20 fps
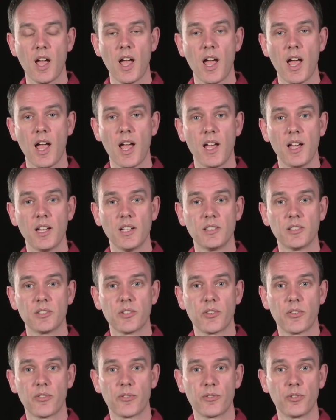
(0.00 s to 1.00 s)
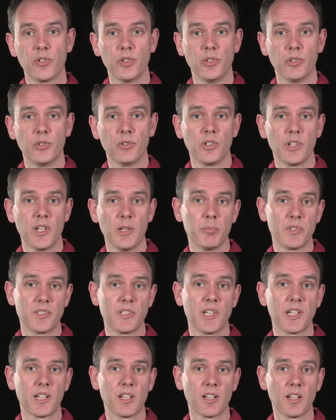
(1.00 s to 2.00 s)
and through, in
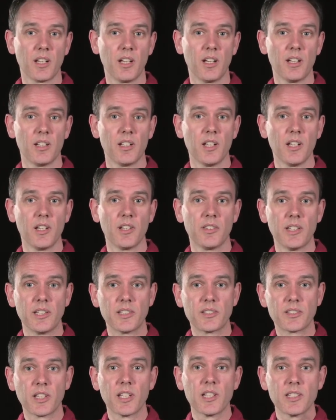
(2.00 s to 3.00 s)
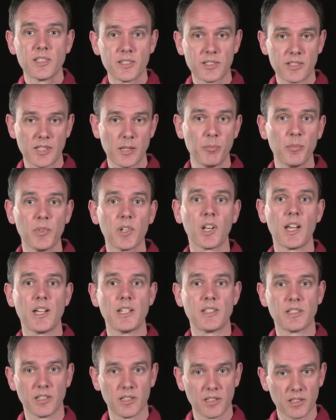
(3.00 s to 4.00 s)
particular, this
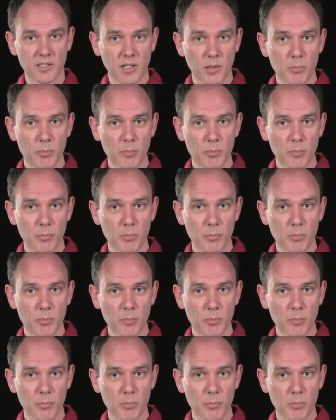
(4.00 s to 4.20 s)
simulated